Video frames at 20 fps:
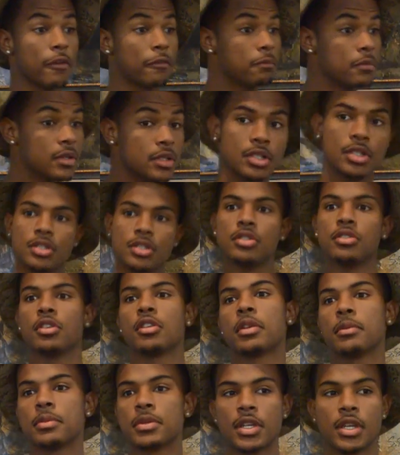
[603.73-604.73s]
which you know
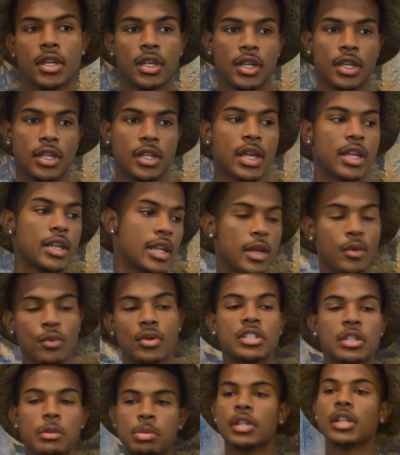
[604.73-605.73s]
what I'm saying? And then he
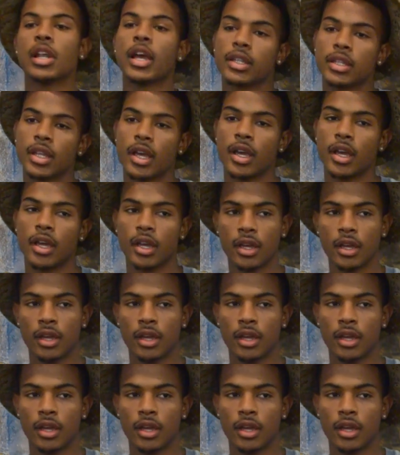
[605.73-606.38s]
wants to be like that.